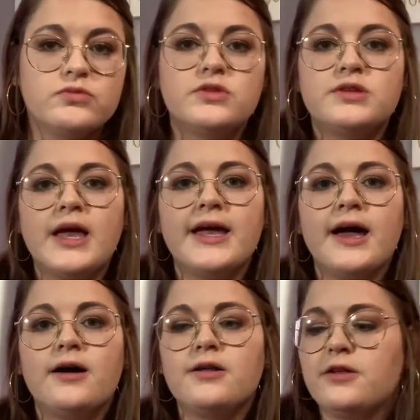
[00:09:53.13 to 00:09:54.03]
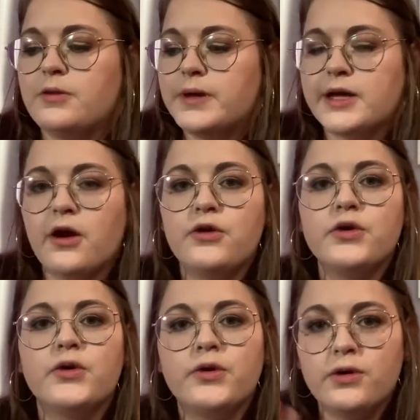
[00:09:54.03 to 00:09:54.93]
take out a little bit, go to
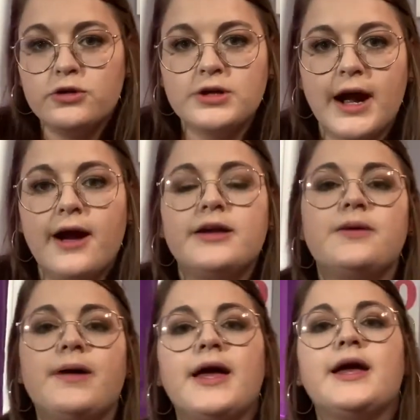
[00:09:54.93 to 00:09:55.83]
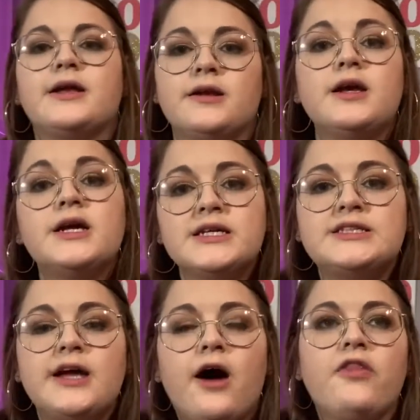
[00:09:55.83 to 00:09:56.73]
Google, try out eBay and
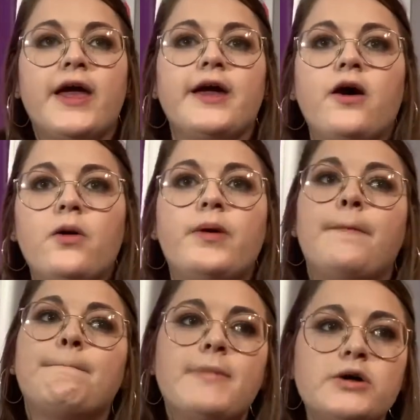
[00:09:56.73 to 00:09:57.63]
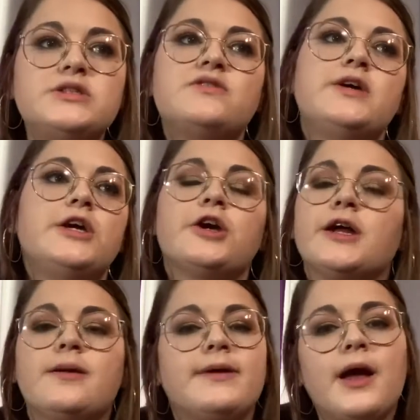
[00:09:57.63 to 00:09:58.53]
see how they go. But most of it you're going
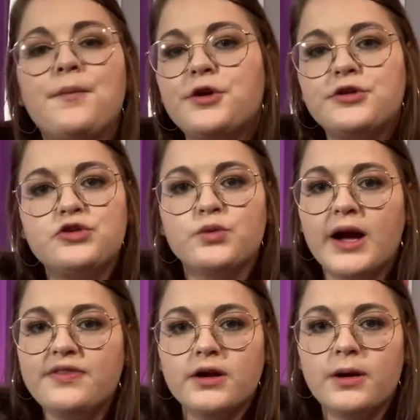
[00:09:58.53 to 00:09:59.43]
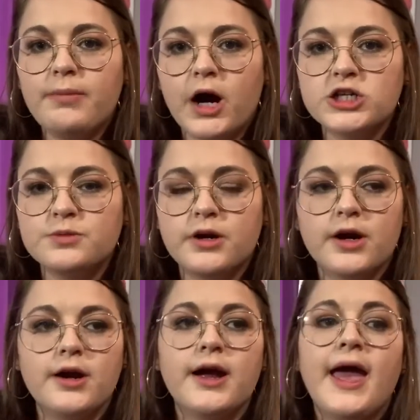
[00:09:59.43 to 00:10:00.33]
to be able to do right there on
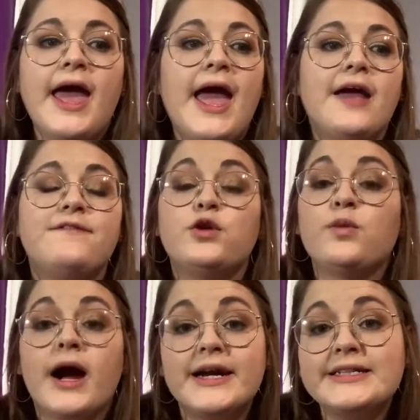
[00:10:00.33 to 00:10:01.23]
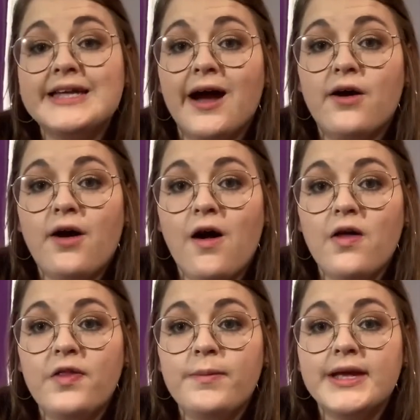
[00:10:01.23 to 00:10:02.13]
Poshmark. If you write it down all
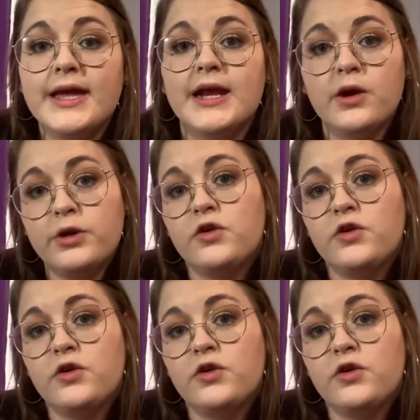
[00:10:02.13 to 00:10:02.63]
at the beginning when you